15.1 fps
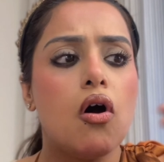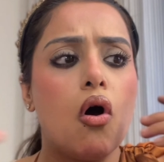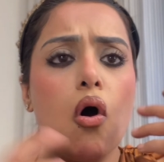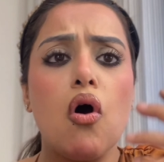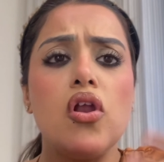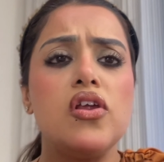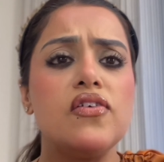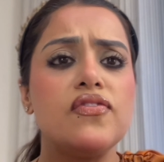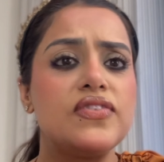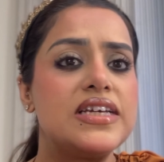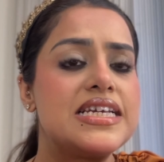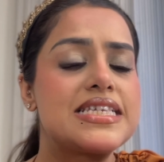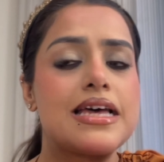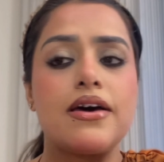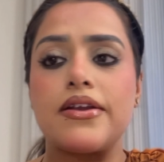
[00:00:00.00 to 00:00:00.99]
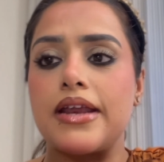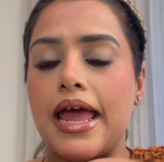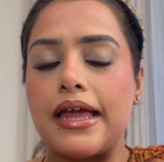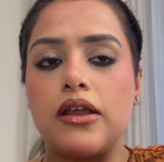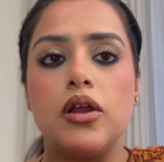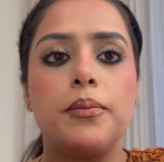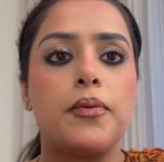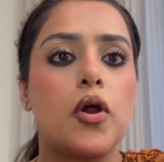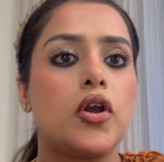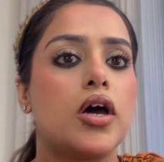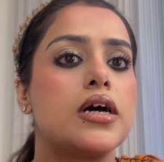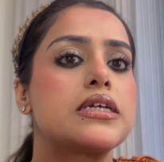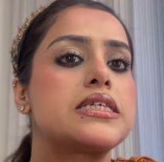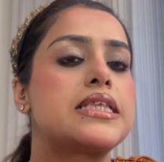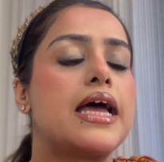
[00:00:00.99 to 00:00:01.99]
all of these are regular
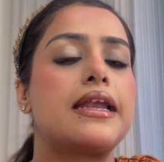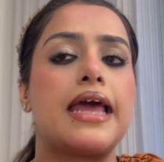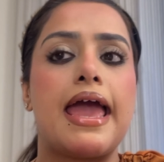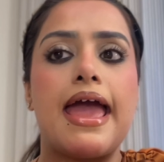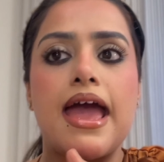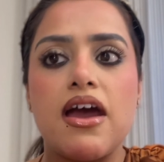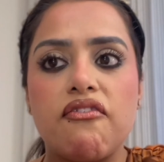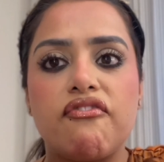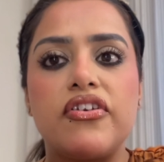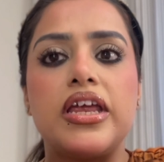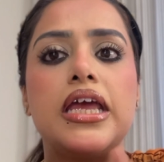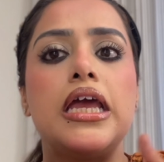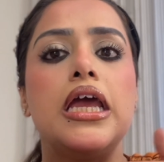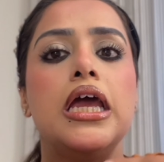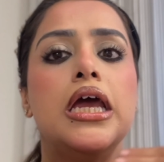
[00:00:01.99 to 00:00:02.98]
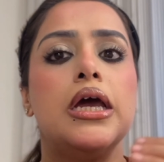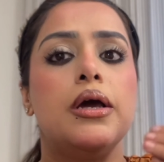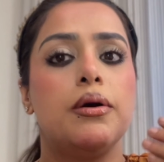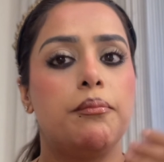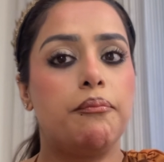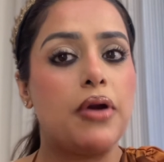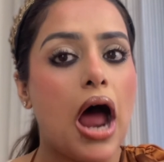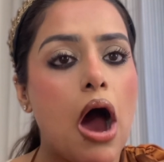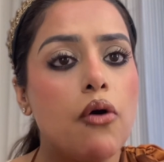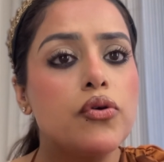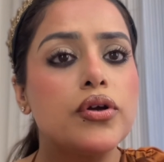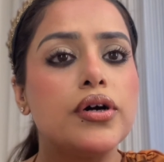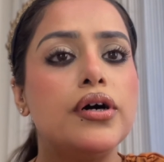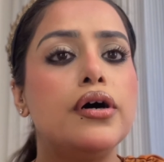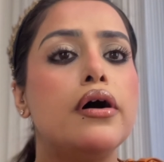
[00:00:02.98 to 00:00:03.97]
products that every
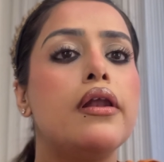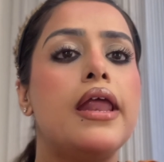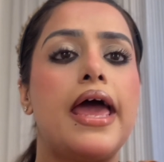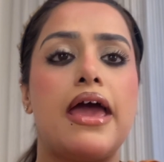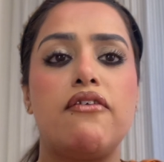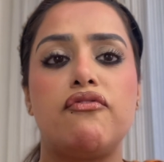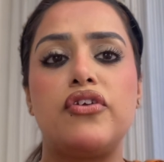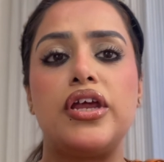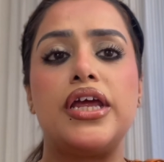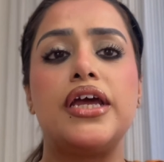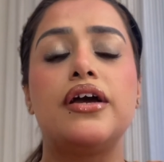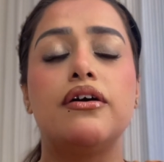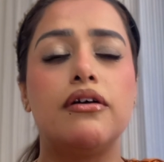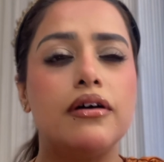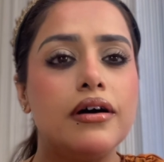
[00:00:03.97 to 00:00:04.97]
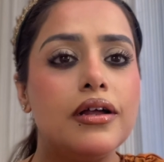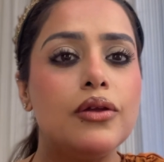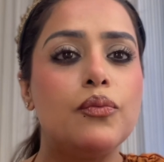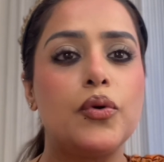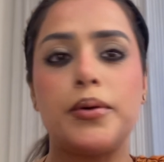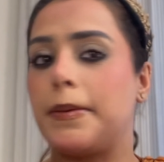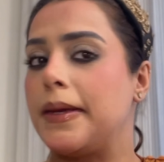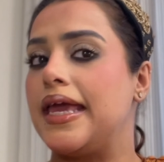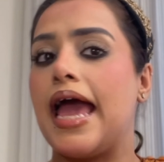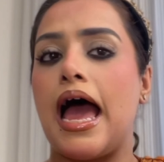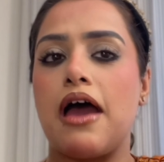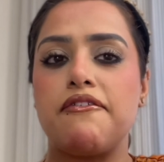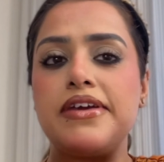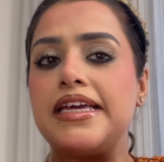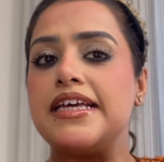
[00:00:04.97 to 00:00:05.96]
brown girl, every girl would be
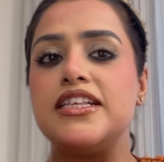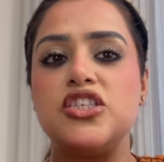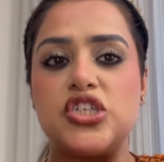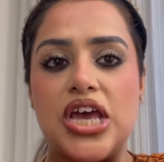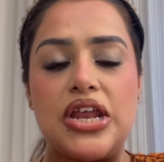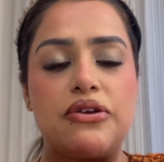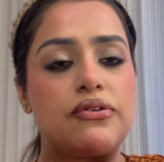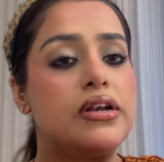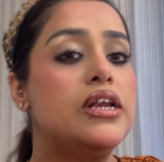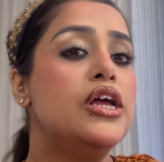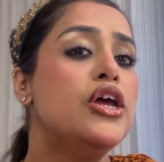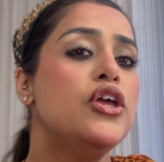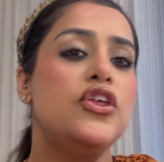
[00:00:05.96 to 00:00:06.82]
having in general.